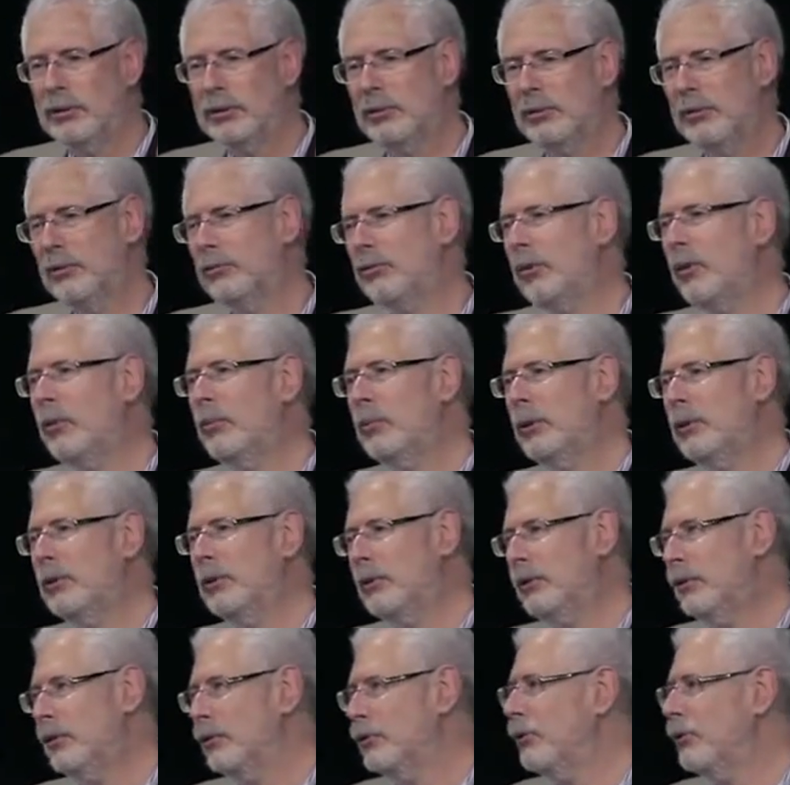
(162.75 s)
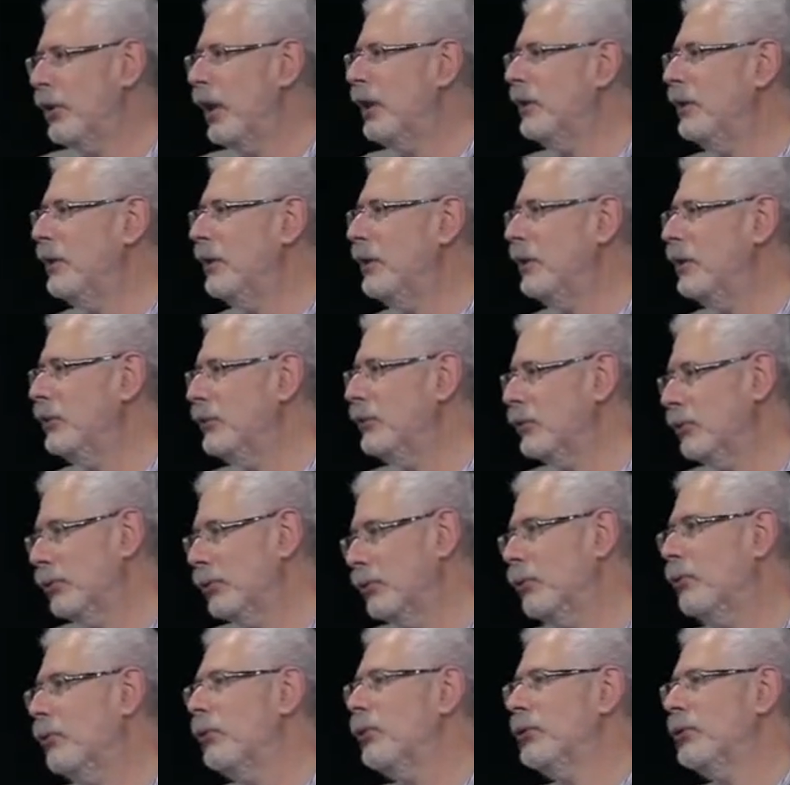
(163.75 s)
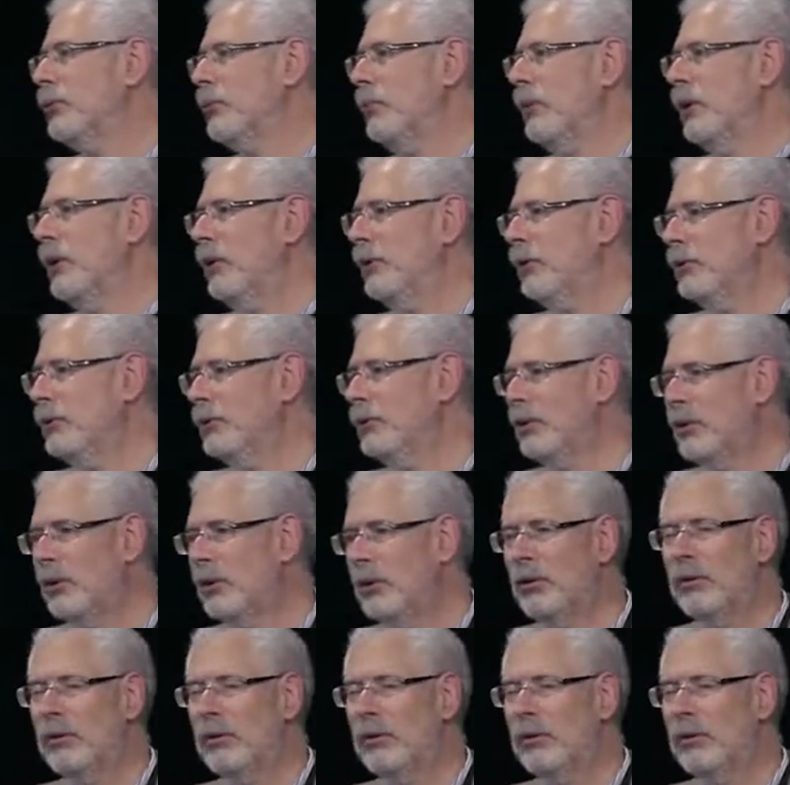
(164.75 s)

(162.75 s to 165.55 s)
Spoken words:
or Roman or Chinese or Norse myths